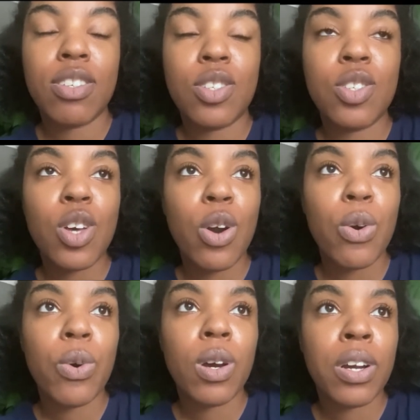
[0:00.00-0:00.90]

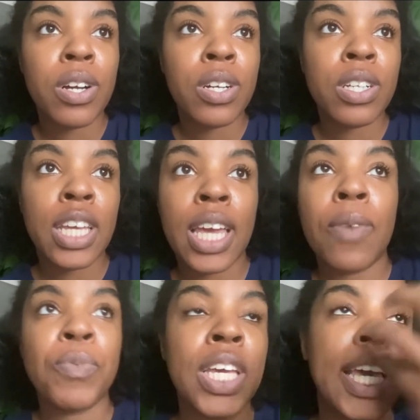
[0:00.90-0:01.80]
So
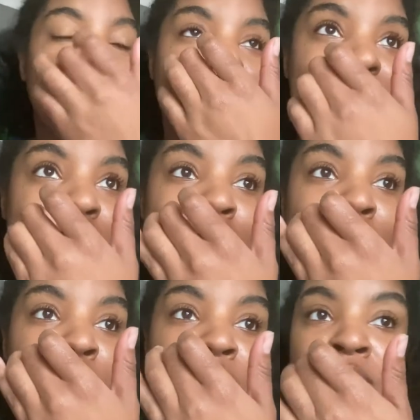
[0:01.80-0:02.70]
early, and I didn't
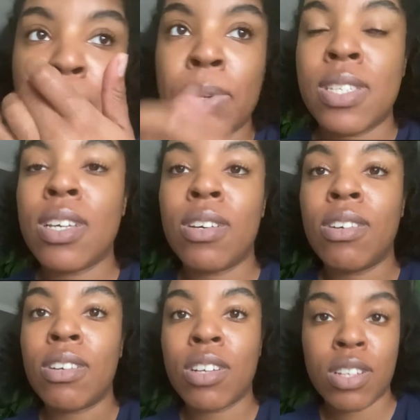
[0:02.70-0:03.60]
get finished up
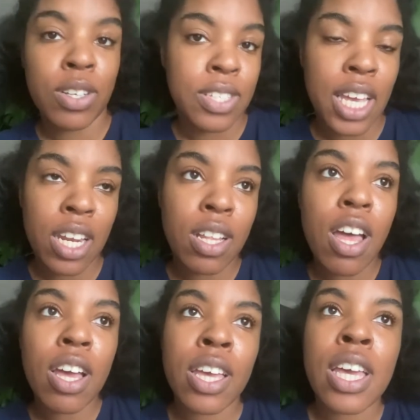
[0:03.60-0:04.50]
until close to 8
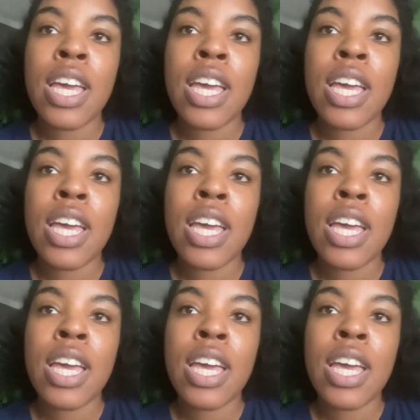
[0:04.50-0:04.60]
o'clock.